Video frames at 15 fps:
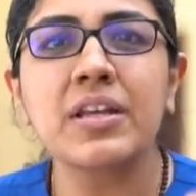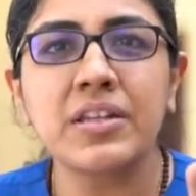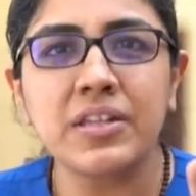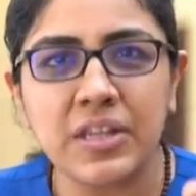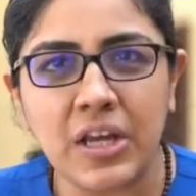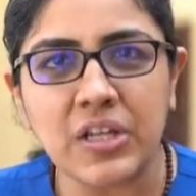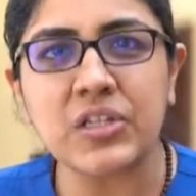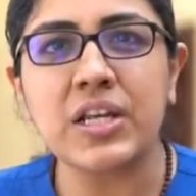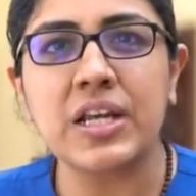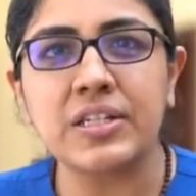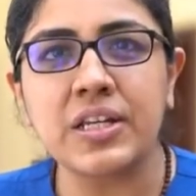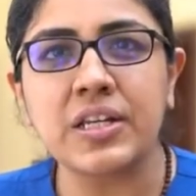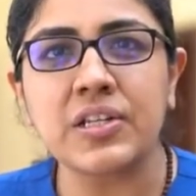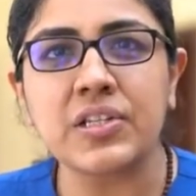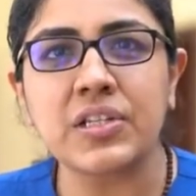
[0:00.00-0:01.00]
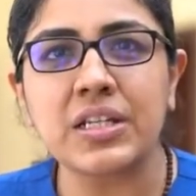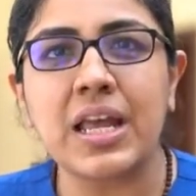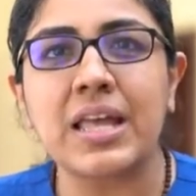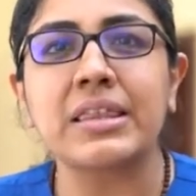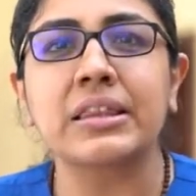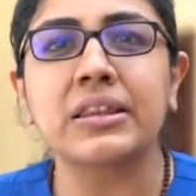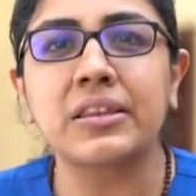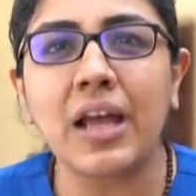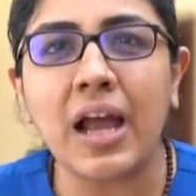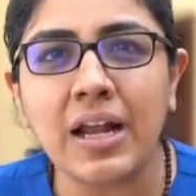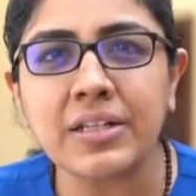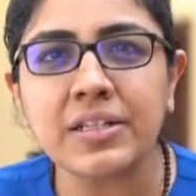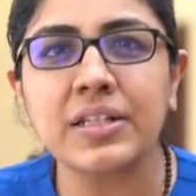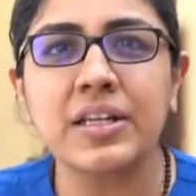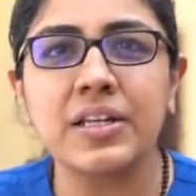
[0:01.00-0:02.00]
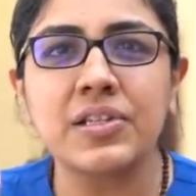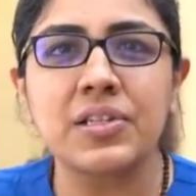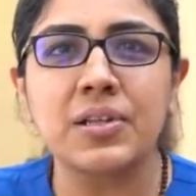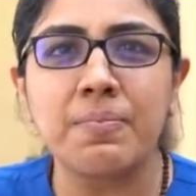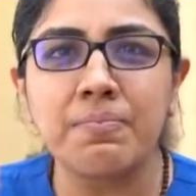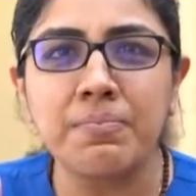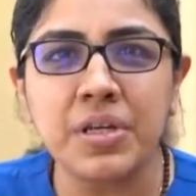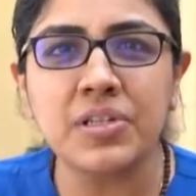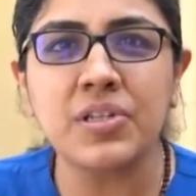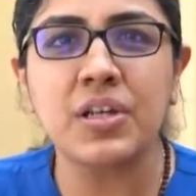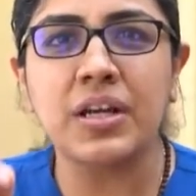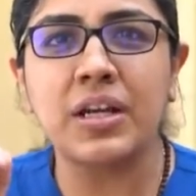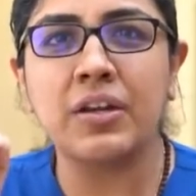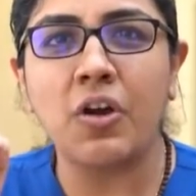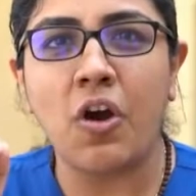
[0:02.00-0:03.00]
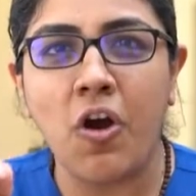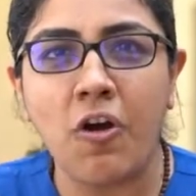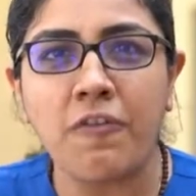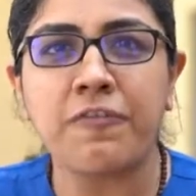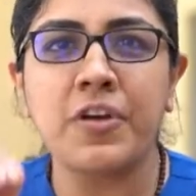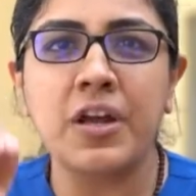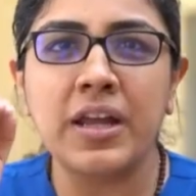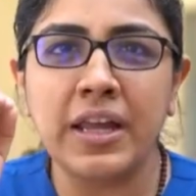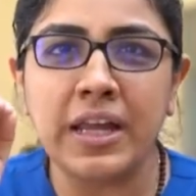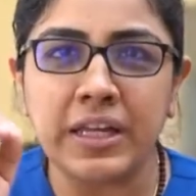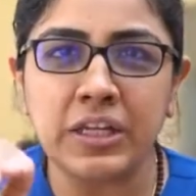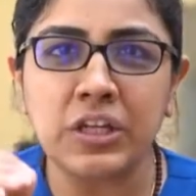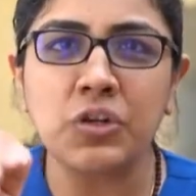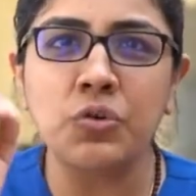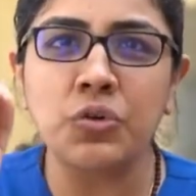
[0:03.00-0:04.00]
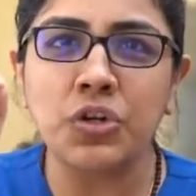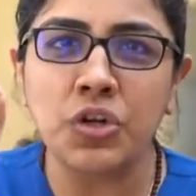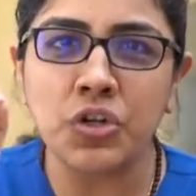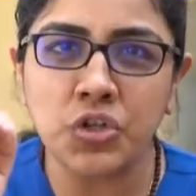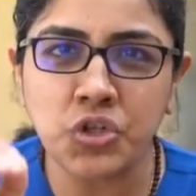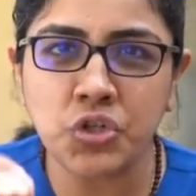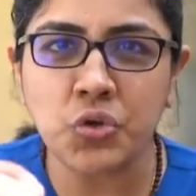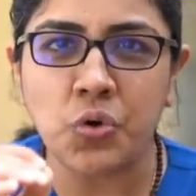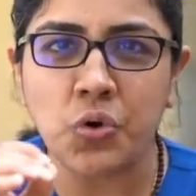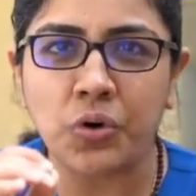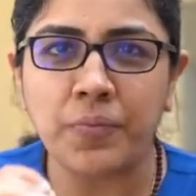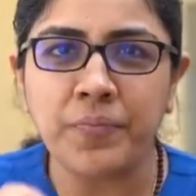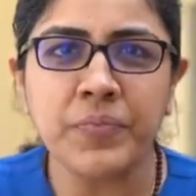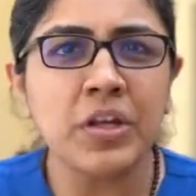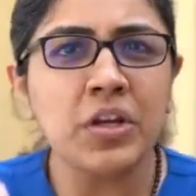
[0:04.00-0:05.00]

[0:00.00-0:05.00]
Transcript: Yes, it is, and that is the misery of acute stroke.